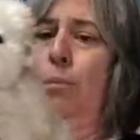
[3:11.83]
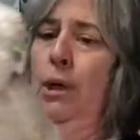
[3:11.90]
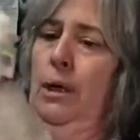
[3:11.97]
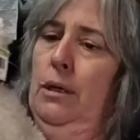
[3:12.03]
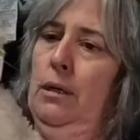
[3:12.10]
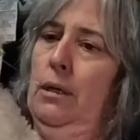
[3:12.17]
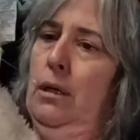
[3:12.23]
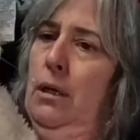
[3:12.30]

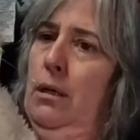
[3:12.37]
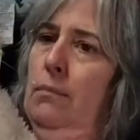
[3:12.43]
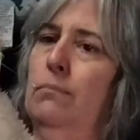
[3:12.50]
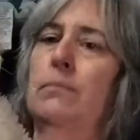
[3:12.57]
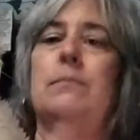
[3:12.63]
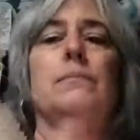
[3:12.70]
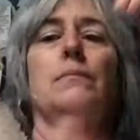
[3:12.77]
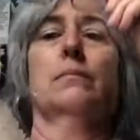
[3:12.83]
But um,
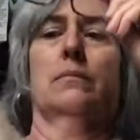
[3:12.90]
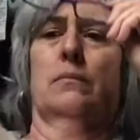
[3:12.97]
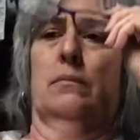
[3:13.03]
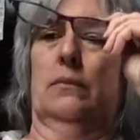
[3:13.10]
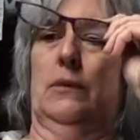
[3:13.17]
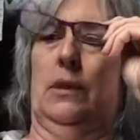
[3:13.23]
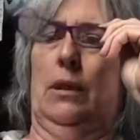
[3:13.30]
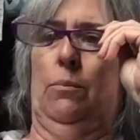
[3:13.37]

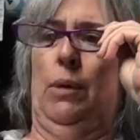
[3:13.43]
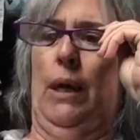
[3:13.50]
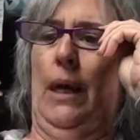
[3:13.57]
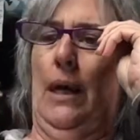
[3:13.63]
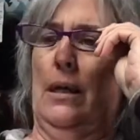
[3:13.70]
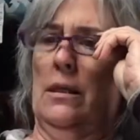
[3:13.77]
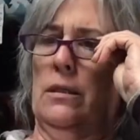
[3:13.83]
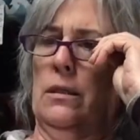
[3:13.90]
I
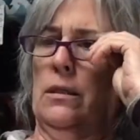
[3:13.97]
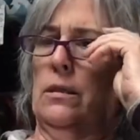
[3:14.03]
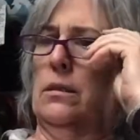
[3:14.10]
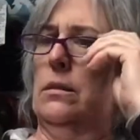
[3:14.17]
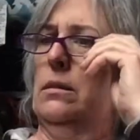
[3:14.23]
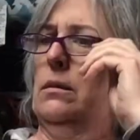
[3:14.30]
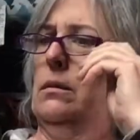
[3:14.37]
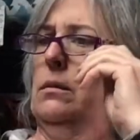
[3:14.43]
paid
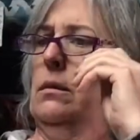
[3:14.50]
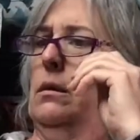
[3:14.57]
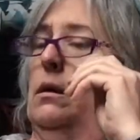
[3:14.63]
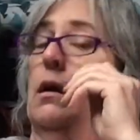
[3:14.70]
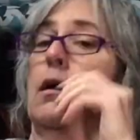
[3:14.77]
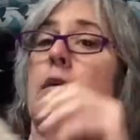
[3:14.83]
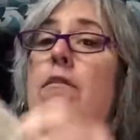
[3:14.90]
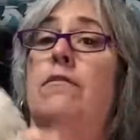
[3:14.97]

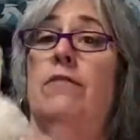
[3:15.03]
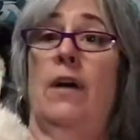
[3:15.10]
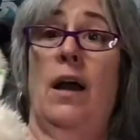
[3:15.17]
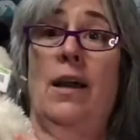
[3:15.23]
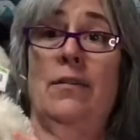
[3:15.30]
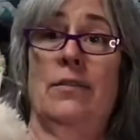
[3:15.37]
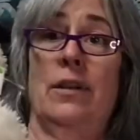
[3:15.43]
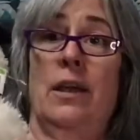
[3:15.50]

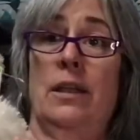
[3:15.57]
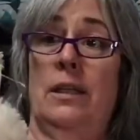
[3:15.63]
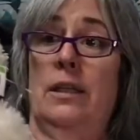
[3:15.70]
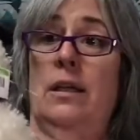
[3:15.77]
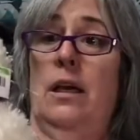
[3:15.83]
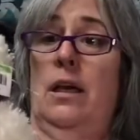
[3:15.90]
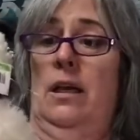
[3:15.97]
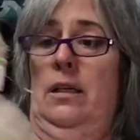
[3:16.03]
five ninety
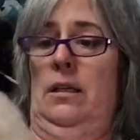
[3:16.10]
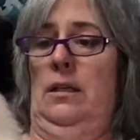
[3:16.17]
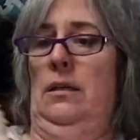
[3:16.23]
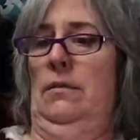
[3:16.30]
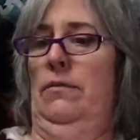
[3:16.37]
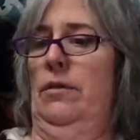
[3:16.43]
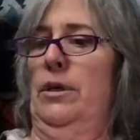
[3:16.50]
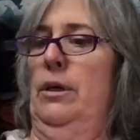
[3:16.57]
nine
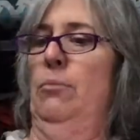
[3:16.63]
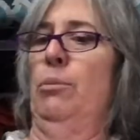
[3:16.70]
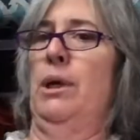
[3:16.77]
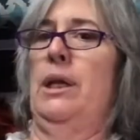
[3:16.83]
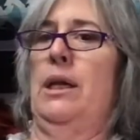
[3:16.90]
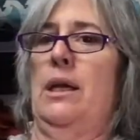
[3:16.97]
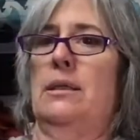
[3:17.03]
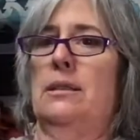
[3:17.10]
for him. But
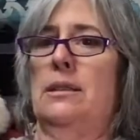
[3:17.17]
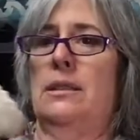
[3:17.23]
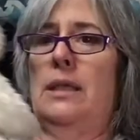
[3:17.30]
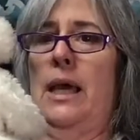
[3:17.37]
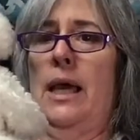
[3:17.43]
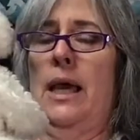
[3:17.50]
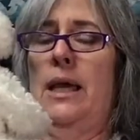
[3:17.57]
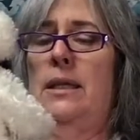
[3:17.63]
he has his
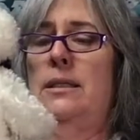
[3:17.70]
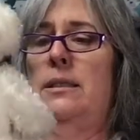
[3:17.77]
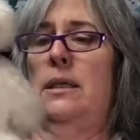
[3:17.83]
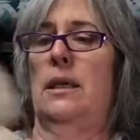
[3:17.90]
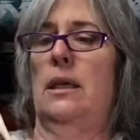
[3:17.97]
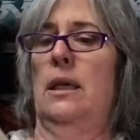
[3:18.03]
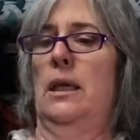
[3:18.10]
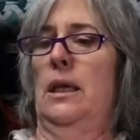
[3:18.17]
tags.
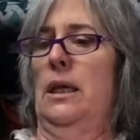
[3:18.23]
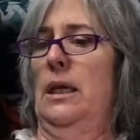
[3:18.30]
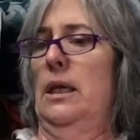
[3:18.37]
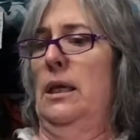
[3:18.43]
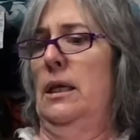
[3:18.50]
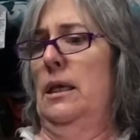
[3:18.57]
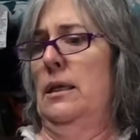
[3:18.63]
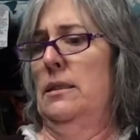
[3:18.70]
He
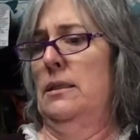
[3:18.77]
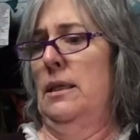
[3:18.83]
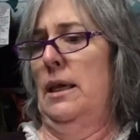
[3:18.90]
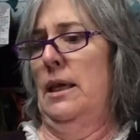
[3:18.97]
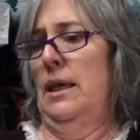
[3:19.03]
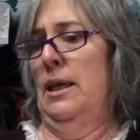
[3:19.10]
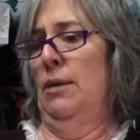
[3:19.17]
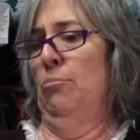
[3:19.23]
is
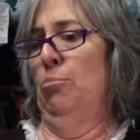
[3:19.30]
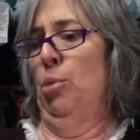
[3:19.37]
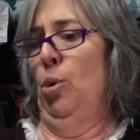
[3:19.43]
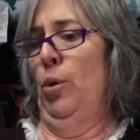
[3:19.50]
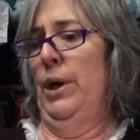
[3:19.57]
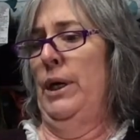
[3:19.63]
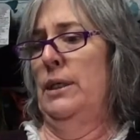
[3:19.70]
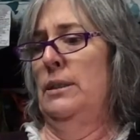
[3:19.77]
a
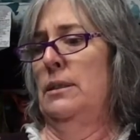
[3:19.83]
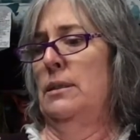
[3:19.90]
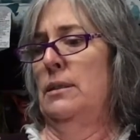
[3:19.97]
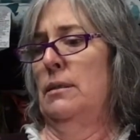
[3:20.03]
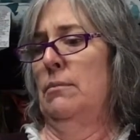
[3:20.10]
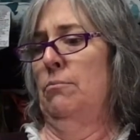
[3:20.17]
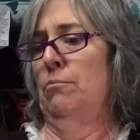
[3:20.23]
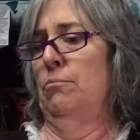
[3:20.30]
Boyd's
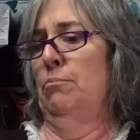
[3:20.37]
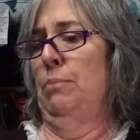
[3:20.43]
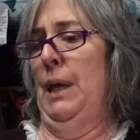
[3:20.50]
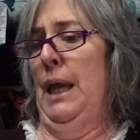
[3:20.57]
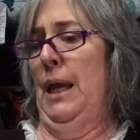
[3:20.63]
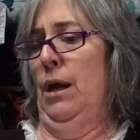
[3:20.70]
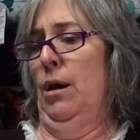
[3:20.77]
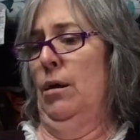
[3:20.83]

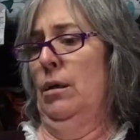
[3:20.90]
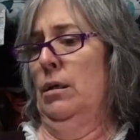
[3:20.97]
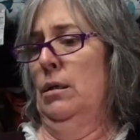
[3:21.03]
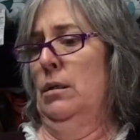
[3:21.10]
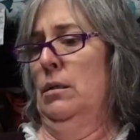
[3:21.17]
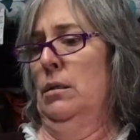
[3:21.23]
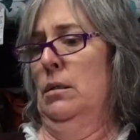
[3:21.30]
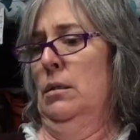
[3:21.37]
bear.
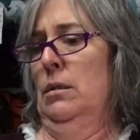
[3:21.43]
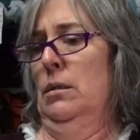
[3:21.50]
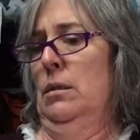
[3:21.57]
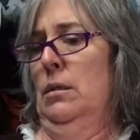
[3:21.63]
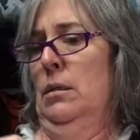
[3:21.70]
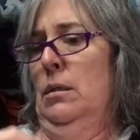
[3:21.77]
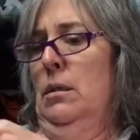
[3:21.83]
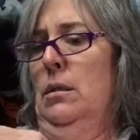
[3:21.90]

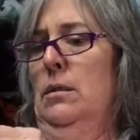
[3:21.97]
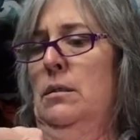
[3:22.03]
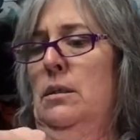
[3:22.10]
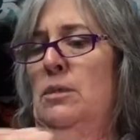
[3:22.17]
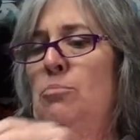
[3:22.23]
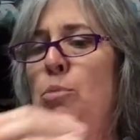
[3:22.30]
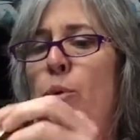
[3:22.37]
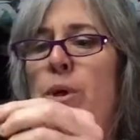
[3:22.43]
It
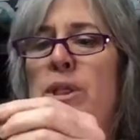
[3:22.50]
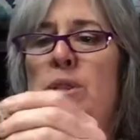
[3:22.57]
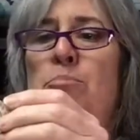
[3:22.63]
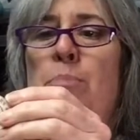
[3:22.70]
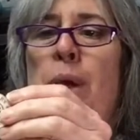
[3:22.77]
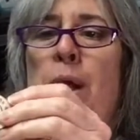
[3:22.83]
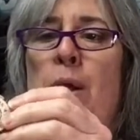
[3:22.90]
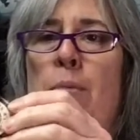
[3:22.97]
says Boyd's
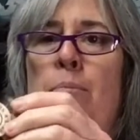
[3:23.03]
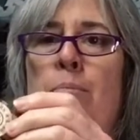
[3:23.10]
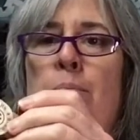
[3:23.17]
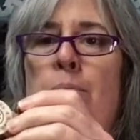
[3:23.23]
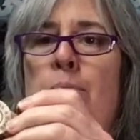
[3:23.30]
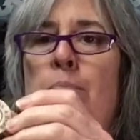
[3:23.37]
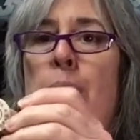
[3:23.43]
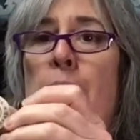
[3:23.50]
bear
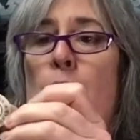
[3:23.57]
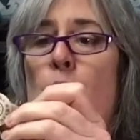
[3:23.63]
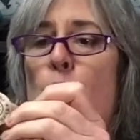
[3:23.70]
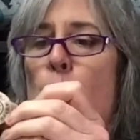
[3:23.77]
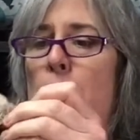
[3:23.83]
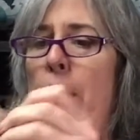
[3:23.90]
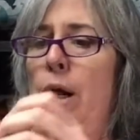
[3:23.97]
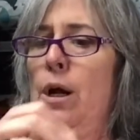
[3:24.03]

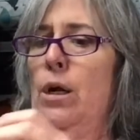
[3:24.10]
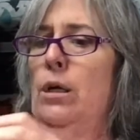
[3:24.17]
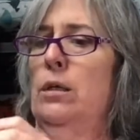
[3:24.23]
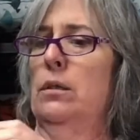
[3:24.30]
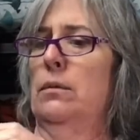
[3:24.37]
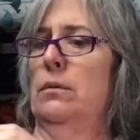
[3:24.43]
Fairware.